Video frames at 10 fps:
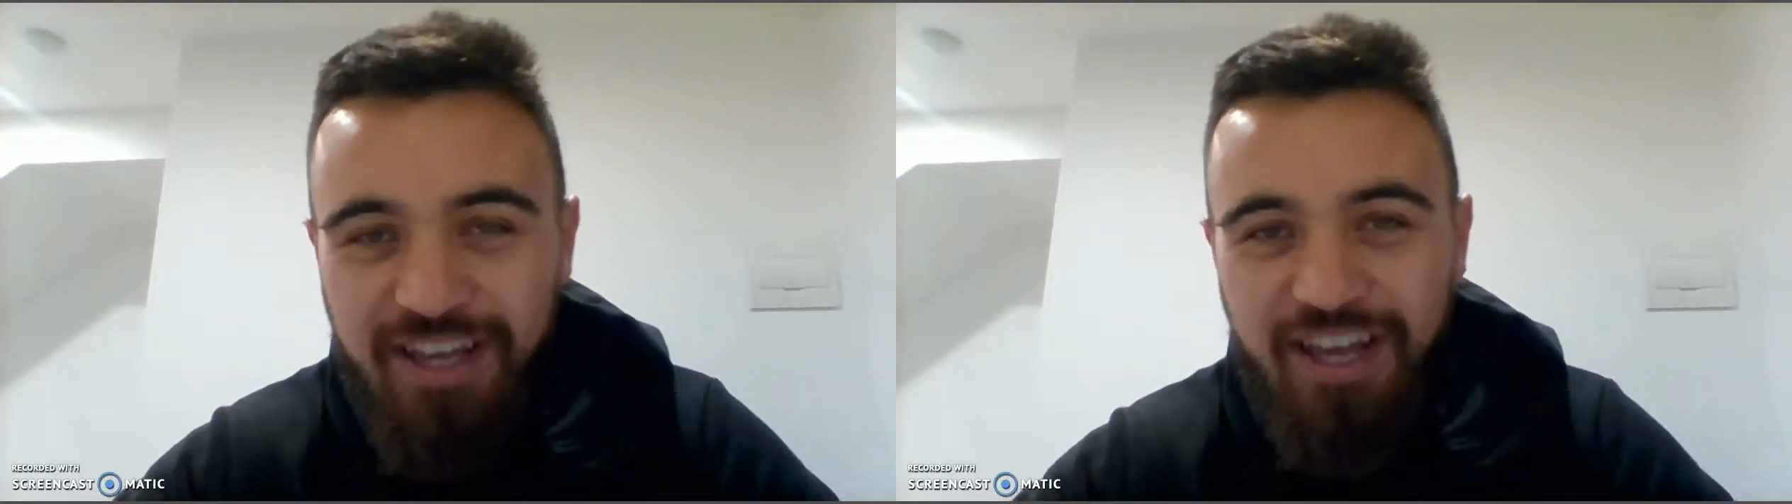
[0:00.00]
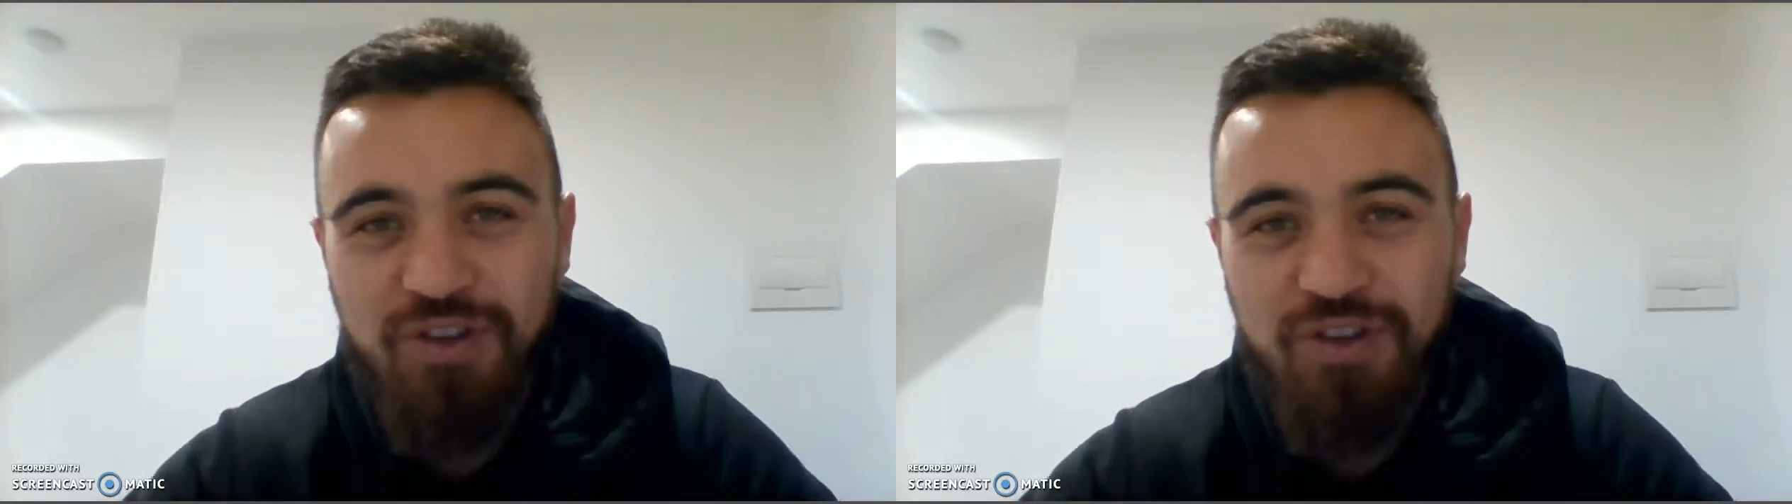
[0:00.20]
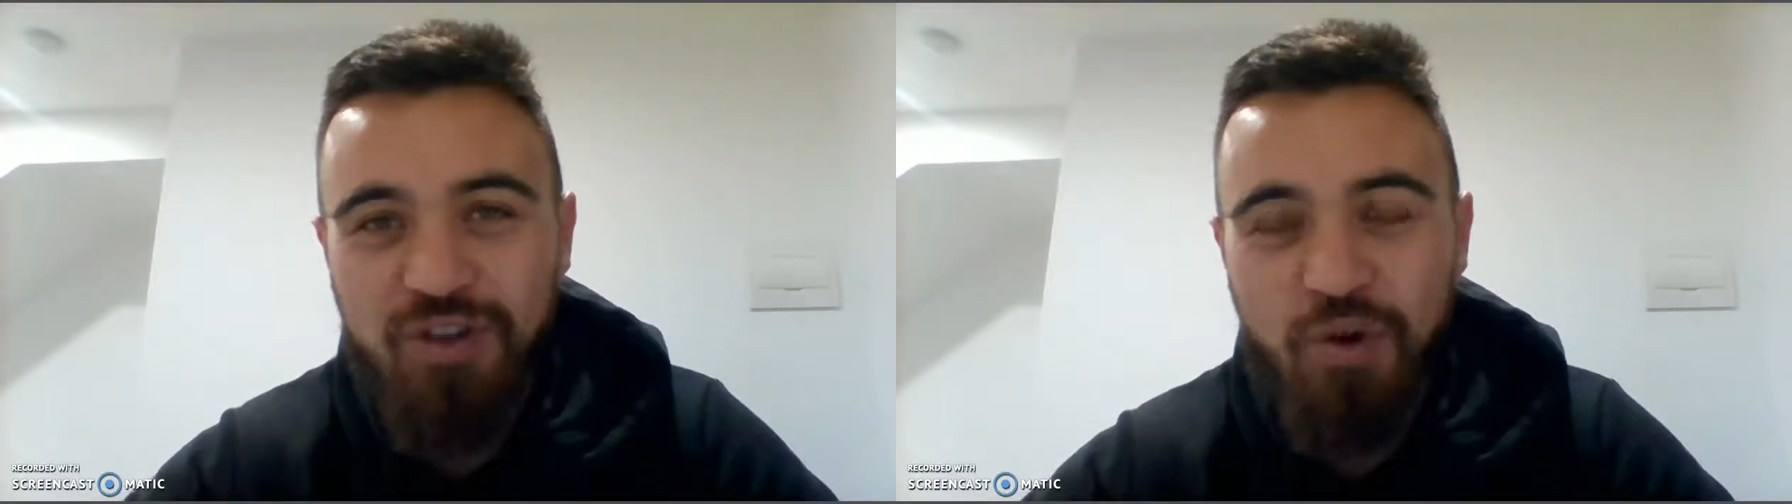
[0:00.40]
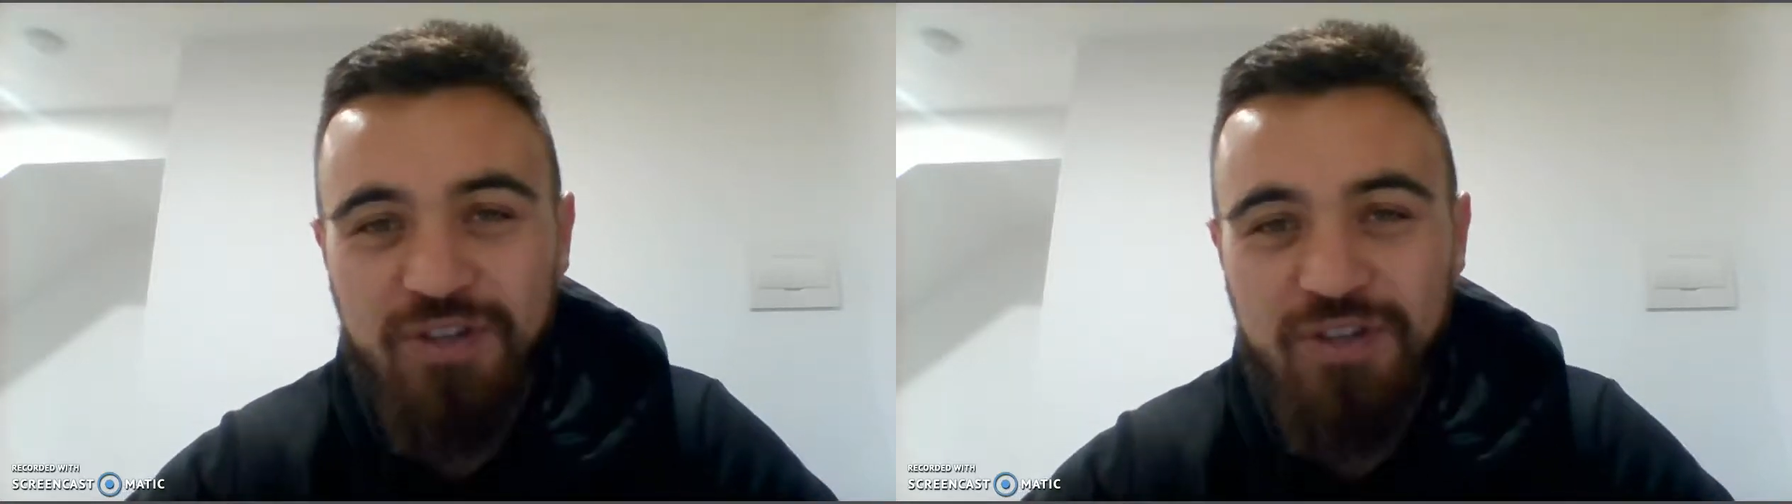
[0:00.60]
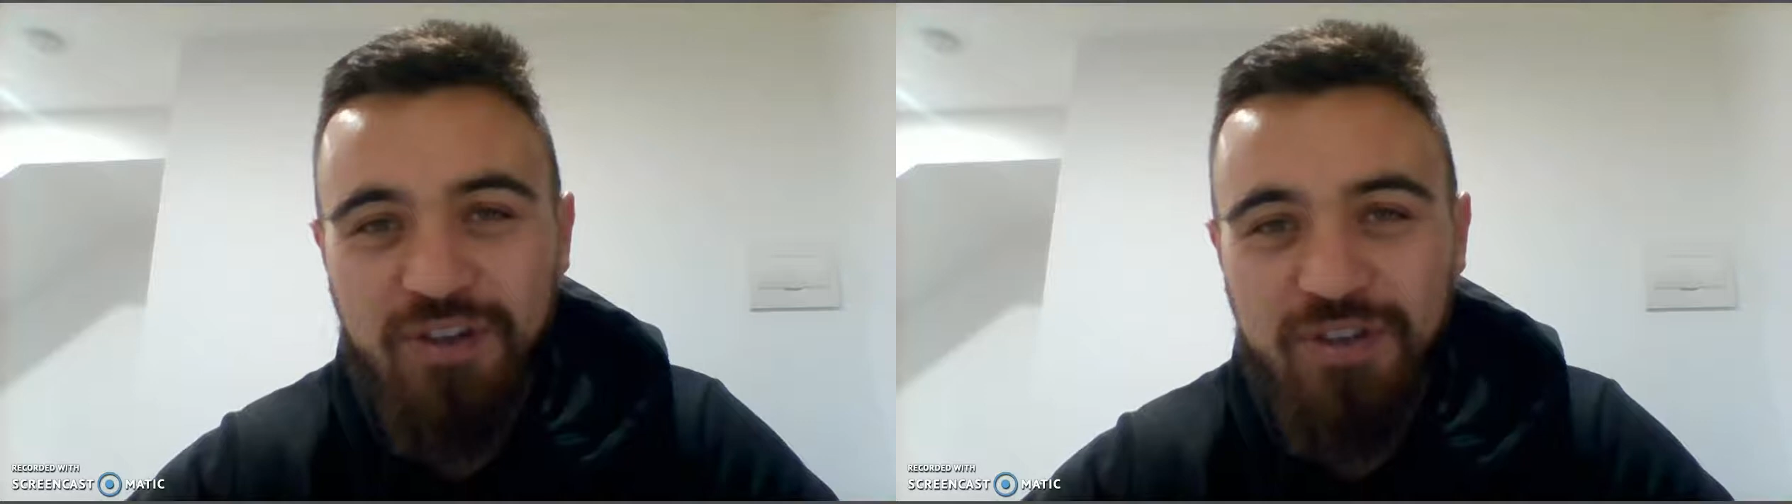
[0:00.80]
and you can
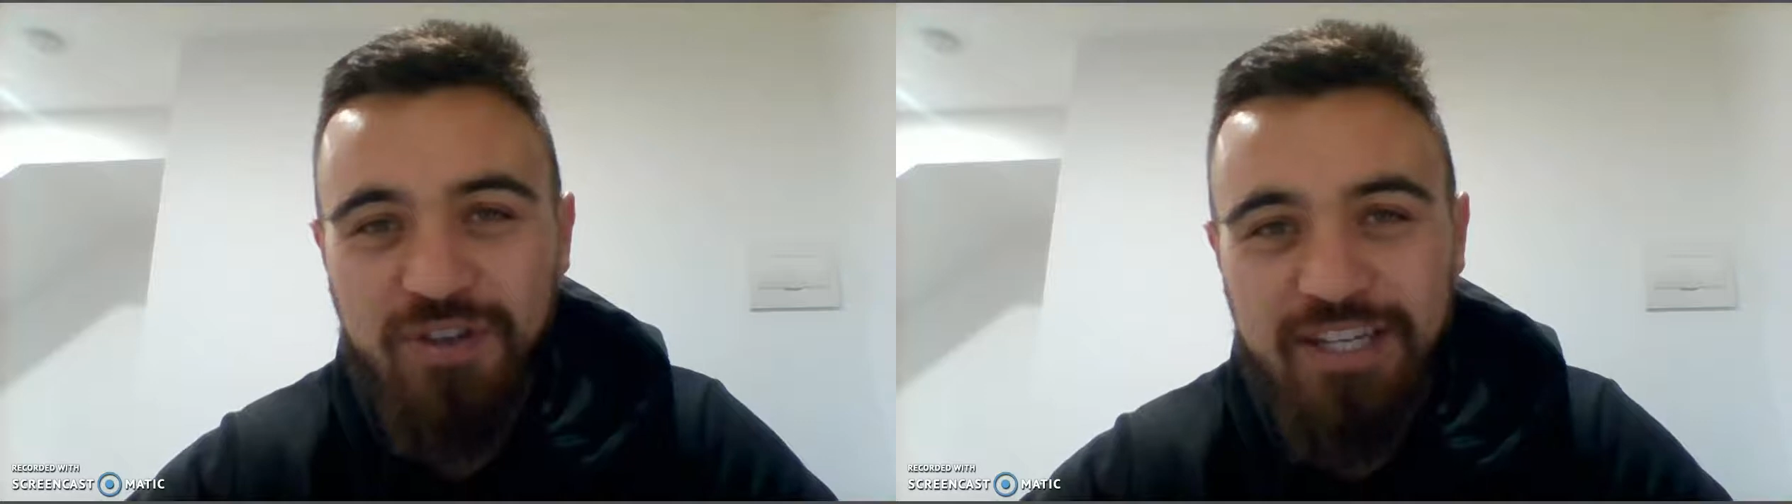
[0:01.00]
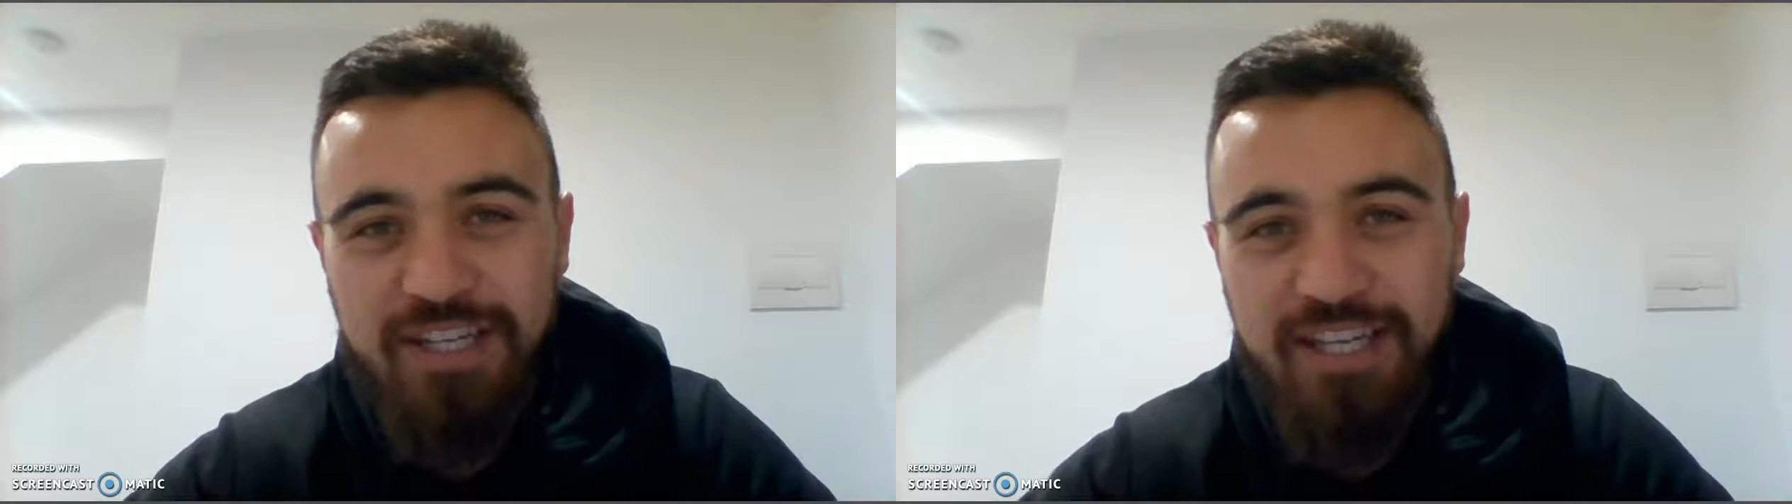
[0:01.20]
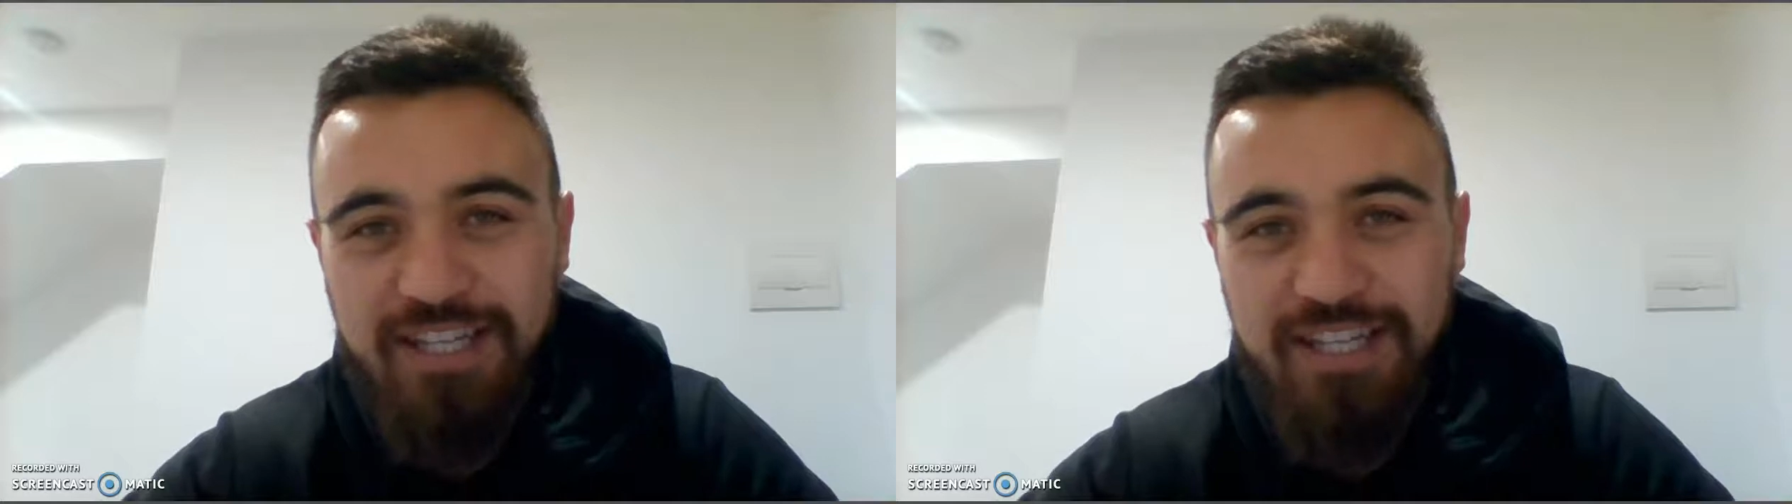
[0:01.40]
also use it